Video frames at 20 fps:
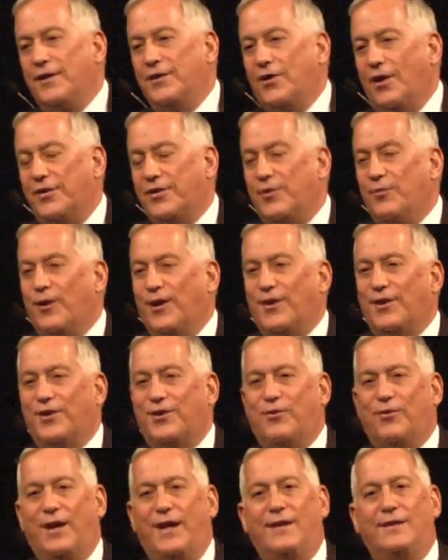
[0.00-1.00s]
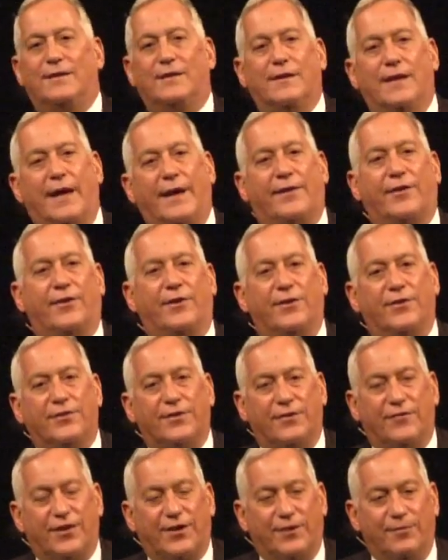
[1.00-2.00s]
causing one of the great
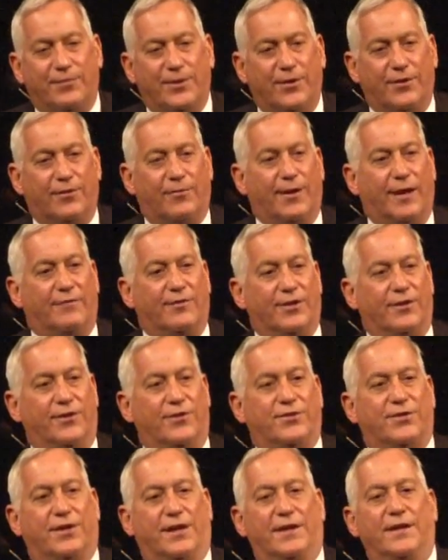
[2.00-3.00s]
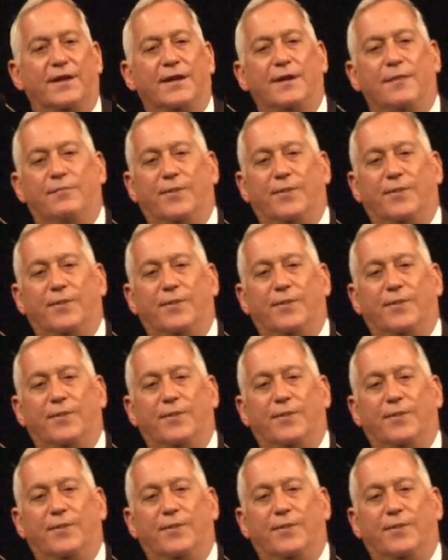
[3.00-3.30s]
letters of the computer revolution,